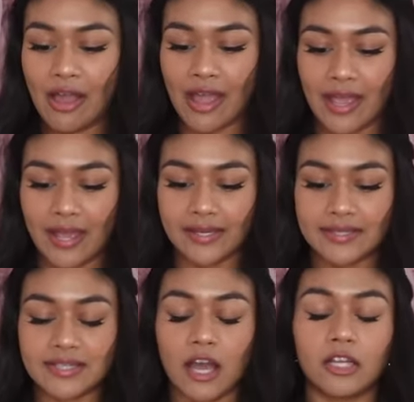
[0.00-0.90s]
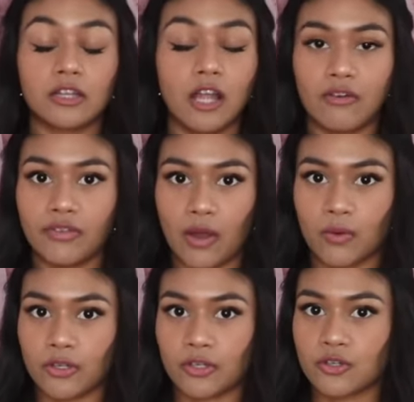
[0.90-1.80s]
and I love that
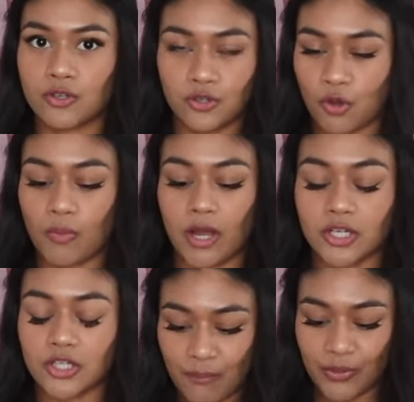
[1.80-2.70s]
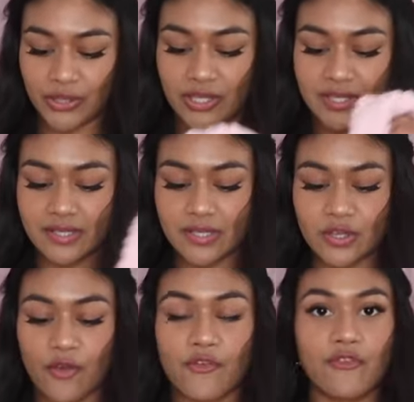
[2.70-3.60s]
one so much. But this is
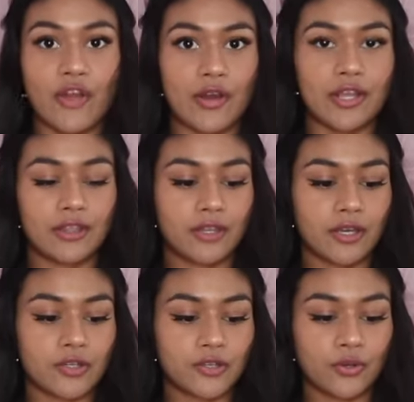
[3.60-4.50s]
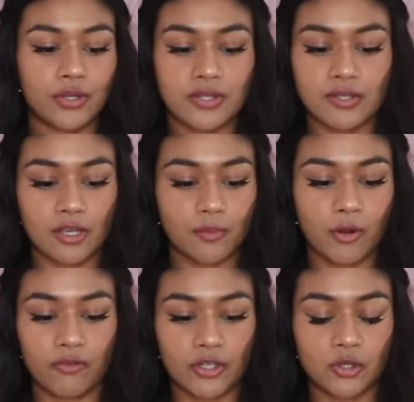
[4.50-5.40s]
very thick, so this is like
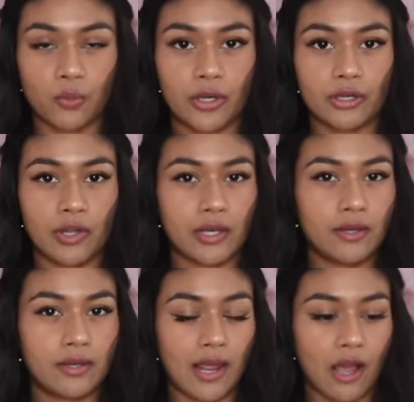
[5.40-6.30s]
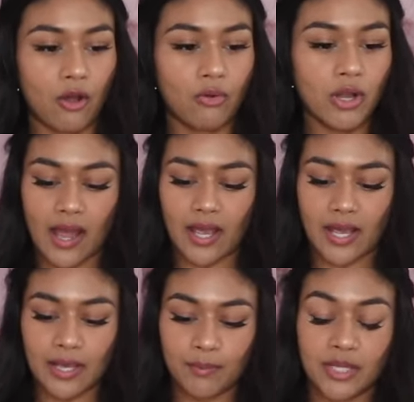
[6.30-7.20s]
perfect to wear like now.
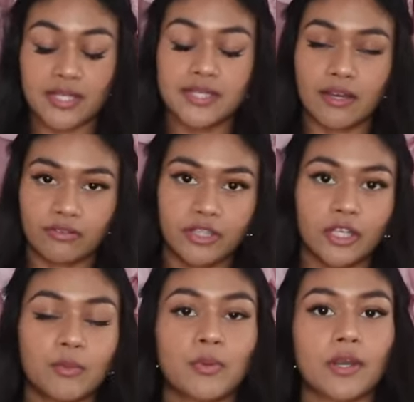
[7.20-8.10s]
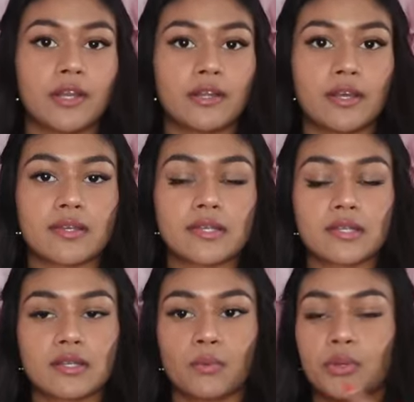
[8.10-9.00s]
I'm definitely gonna be wearing
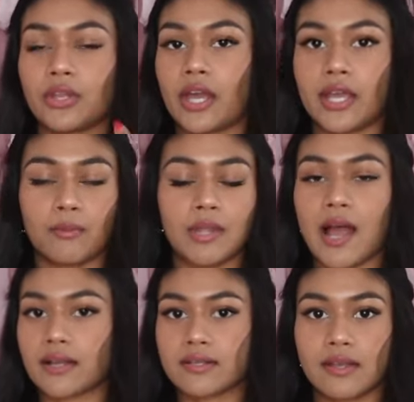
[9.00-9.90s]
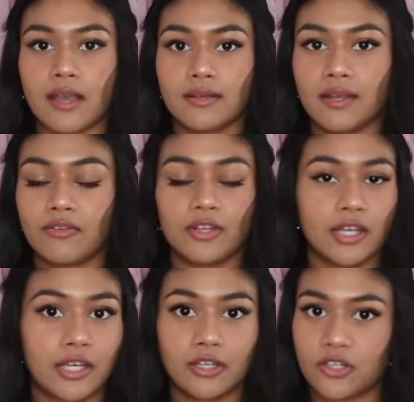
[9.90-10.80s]
this with like a black set. I feel
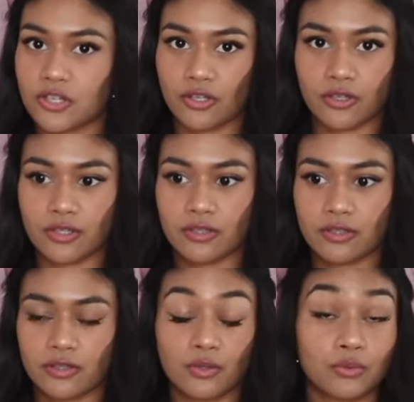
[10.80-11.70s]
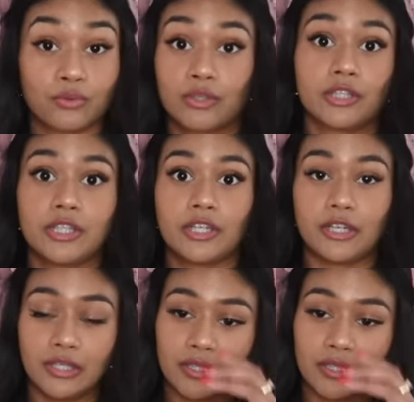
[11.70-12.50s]
like it just looks really good.